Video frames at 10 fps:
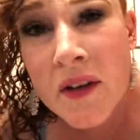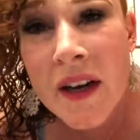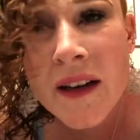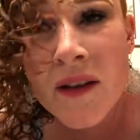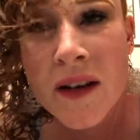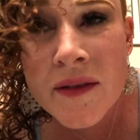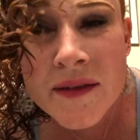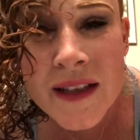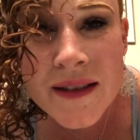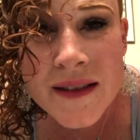you cut it
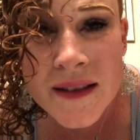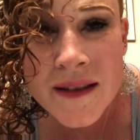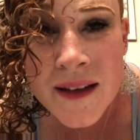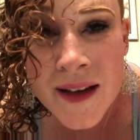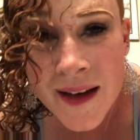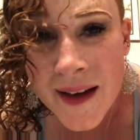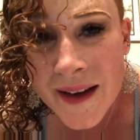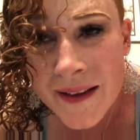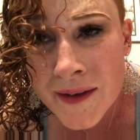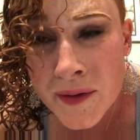off, test it,
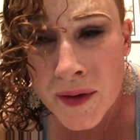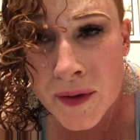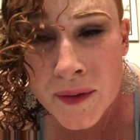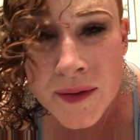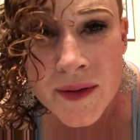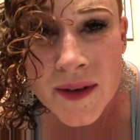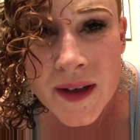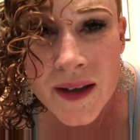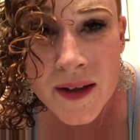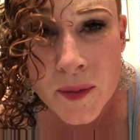and then you'll know.
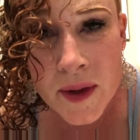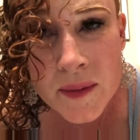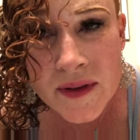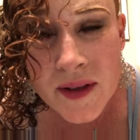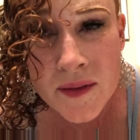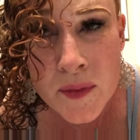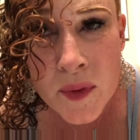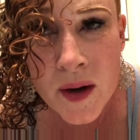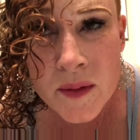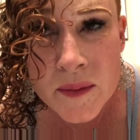And then you'll be able to solve the
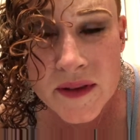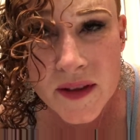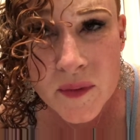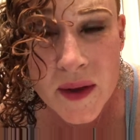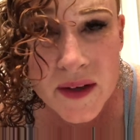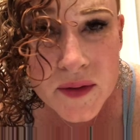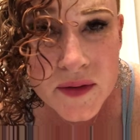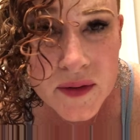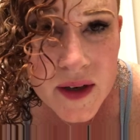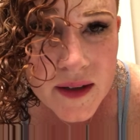problem instead of waiting
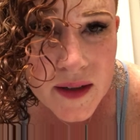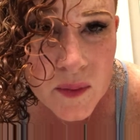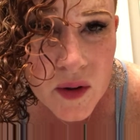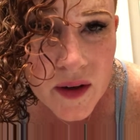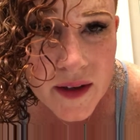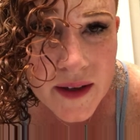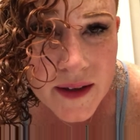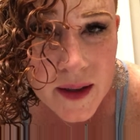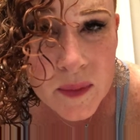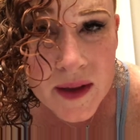too goddamn long and
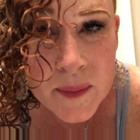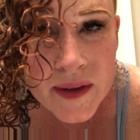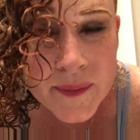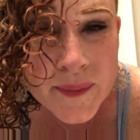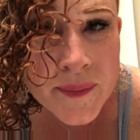ending up like me.